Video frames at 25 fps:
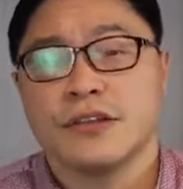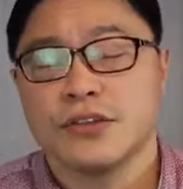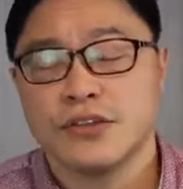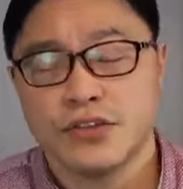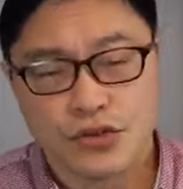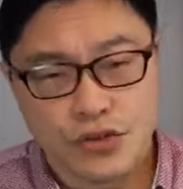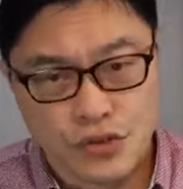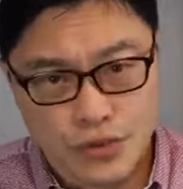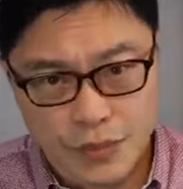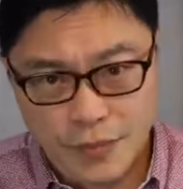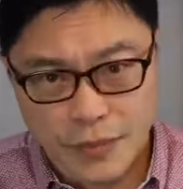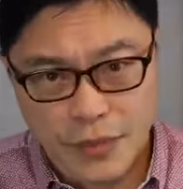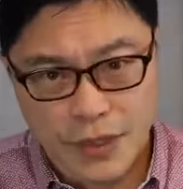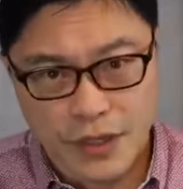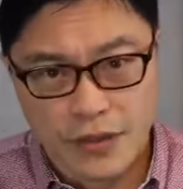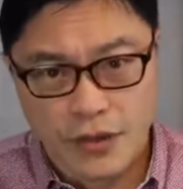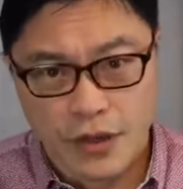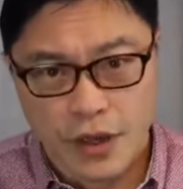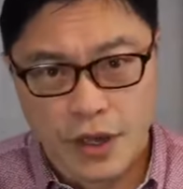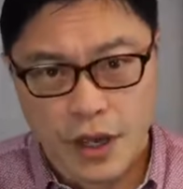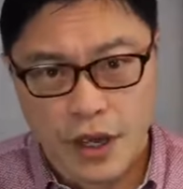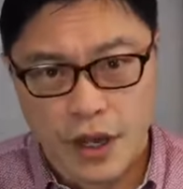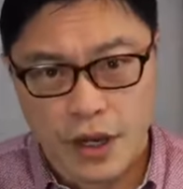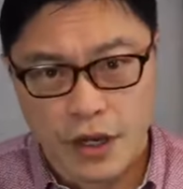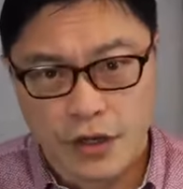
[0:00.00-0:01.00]
consumed by
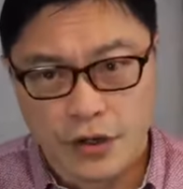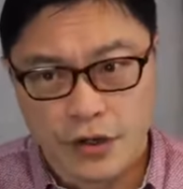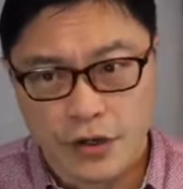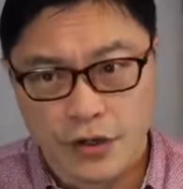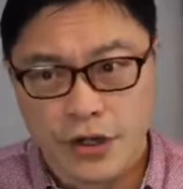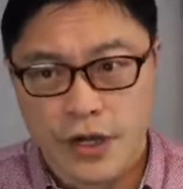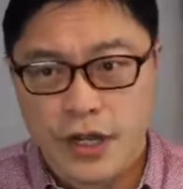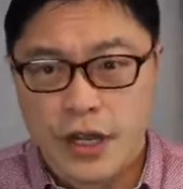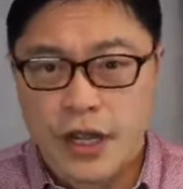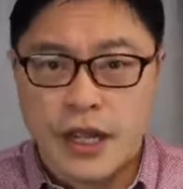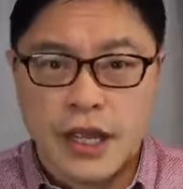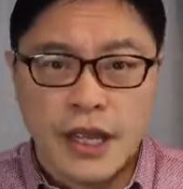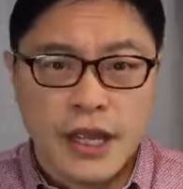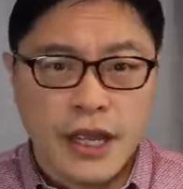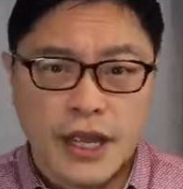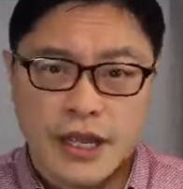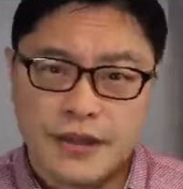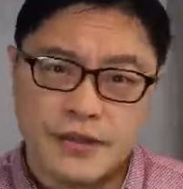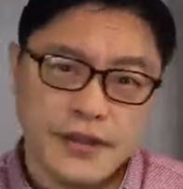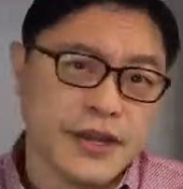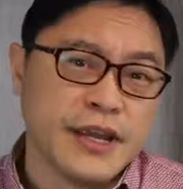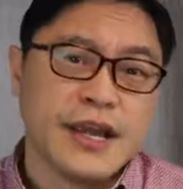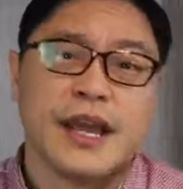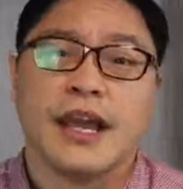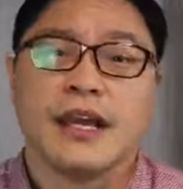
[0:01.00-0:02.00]
the hunger
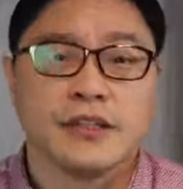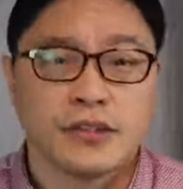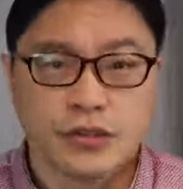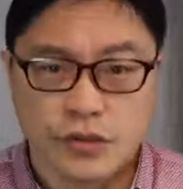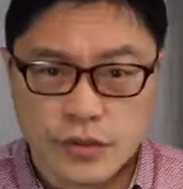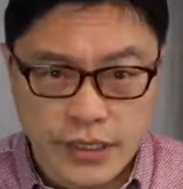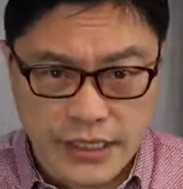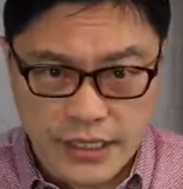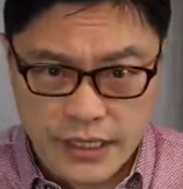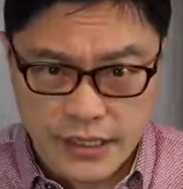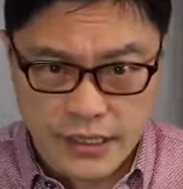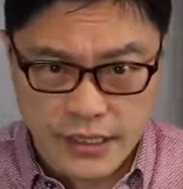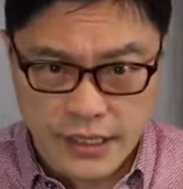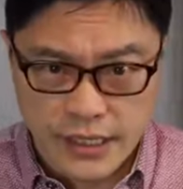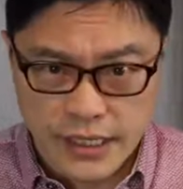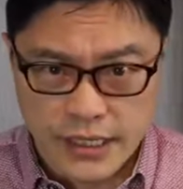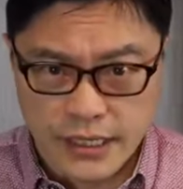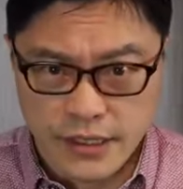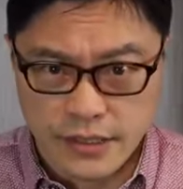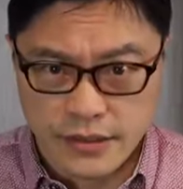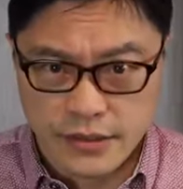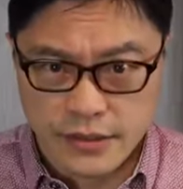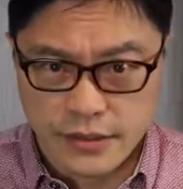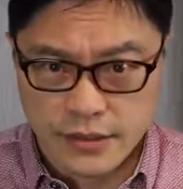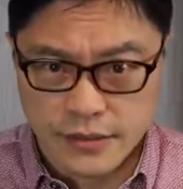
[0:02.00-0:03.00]
and they can't do anything
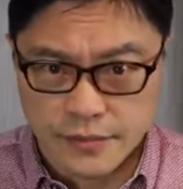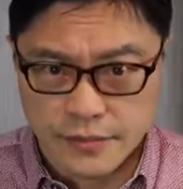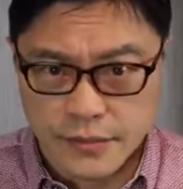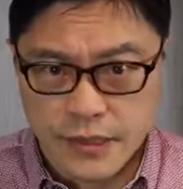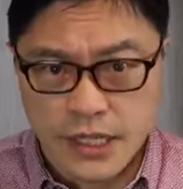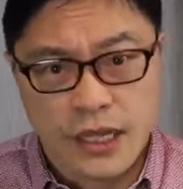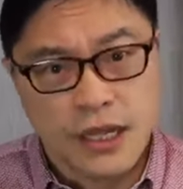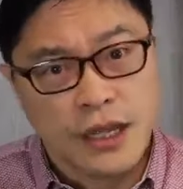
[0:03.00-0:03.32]
else.